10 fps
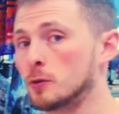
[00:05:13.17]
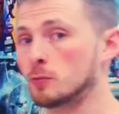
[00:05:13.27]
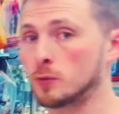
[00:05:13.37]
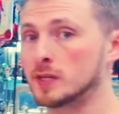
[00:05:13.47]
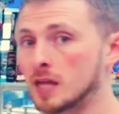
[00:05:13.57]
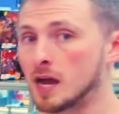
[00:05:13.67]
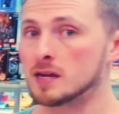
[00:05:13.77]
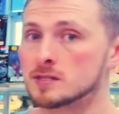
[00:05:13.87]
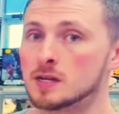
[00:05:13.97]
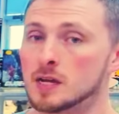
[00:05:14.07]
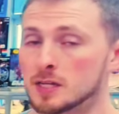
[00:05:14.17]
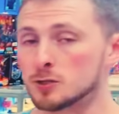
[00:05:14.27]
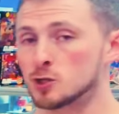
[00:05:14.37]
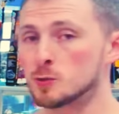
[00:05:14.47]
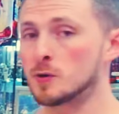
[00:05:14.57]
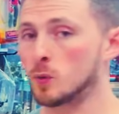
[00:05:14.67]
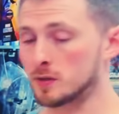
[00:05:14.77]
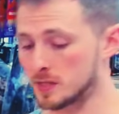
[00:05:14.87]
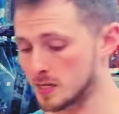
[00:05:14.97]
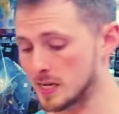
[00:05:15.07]
realize used to be where
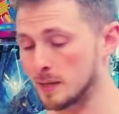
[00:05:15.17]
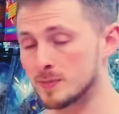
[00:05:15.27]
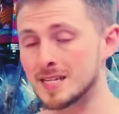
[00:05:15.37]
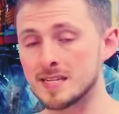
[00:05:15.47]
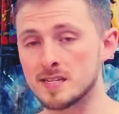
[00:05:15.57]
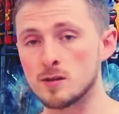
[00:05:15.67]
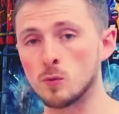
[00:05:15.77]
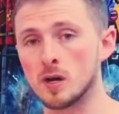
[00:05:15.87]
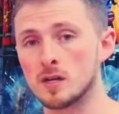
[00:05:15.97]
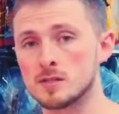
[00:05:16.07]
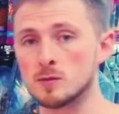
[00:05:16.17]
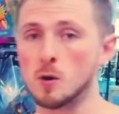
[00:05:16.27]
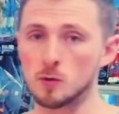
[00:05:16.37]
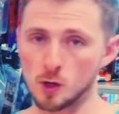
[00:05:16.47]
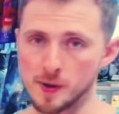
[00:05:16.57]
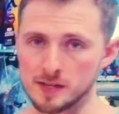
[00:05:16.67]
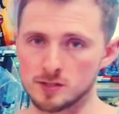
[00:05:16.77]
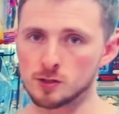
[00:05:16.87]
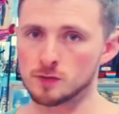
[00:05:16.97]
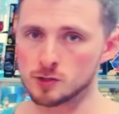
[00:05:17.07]
the MCC was, the Mobile Command
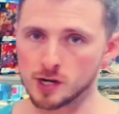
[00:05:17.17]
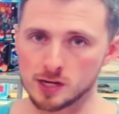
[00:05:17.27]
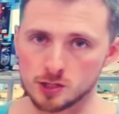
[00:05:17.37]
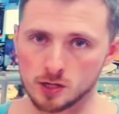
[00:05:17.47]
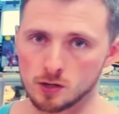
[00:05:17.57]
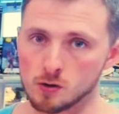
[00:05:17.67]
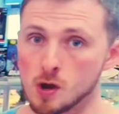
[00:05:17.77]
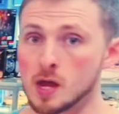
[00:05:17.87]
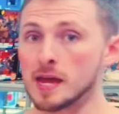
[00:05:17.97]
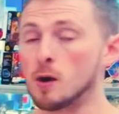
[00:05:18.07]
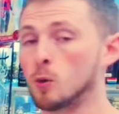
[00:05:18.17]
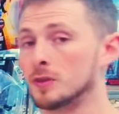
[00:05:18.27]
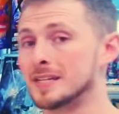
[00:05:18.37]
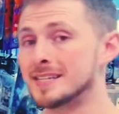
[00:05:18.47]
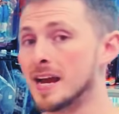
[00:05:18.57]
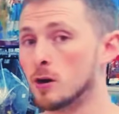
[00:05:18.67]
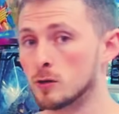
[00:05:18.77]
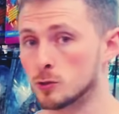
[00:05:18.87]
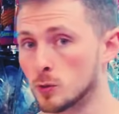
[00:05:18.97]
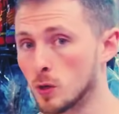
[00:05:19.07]
Center for G.I. Joe, or the
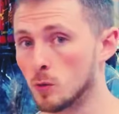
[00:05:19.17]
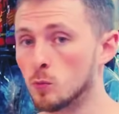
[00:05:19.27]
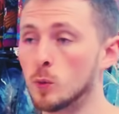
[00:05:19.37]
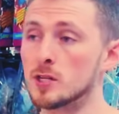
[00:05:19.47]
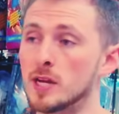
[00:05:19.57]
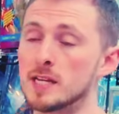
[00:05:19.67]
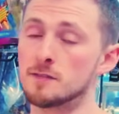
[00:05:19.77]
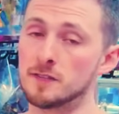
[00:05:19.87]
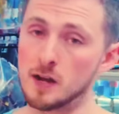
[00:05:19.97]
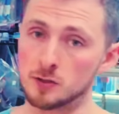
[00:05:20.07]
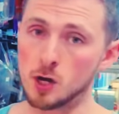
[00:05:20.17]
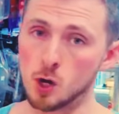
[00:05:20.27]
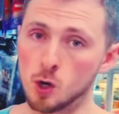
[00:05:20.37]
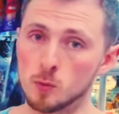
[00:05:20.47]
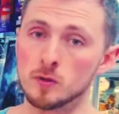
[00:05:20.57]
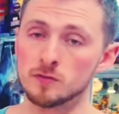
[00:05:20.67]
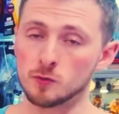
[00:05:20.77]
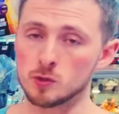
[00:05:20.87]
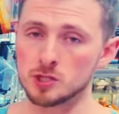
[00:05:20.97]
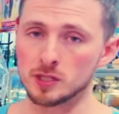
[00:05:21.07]
Terrordrome, which has found a home,
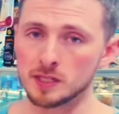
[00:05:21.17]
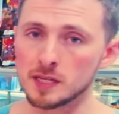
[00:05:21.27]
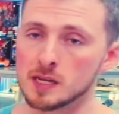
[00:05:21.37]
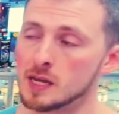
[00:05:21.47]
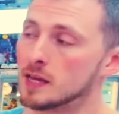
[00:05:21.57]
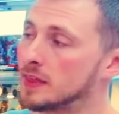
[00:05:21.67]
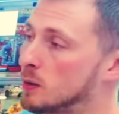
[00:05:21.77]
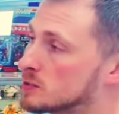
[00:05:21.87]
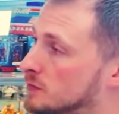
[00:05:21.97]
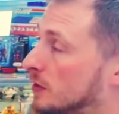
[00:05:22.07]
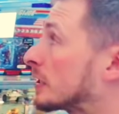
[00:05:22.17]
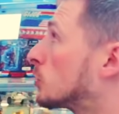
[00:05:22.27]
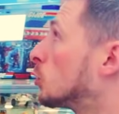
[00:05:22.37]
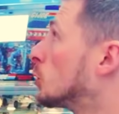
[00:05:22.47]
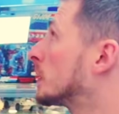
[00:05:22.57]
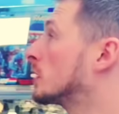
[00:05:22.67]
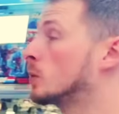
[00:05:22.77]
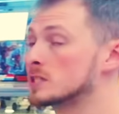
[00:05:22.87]
fortunately. That was very cool, but it was